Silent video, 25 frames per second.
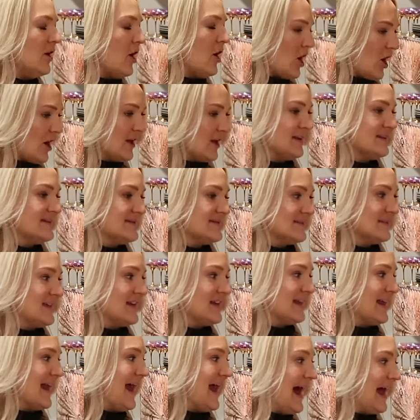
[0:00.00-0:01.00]

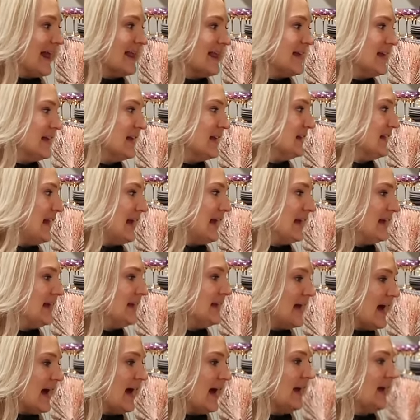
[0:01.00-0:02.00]
honestly that I think, like,
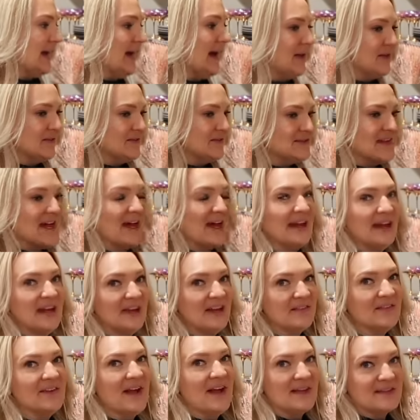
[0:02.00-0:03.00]
9 out of 10,
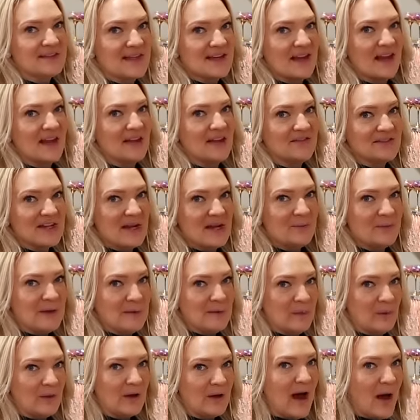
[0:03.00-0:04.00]
if not 10 out of 10
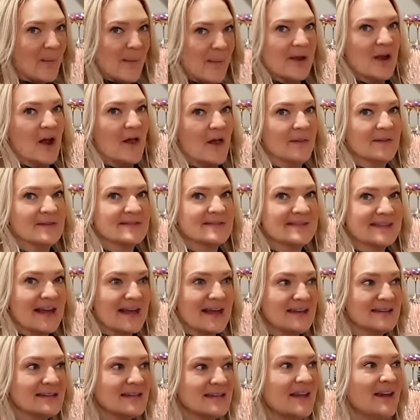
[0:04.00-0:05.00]
people comment on the
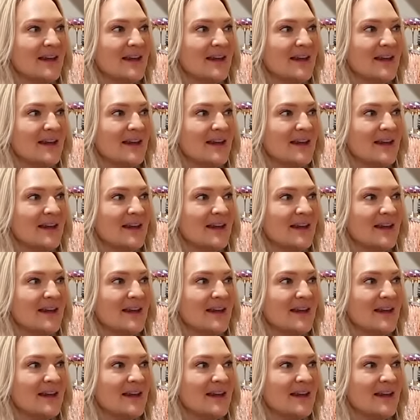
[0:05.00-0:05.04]
scent.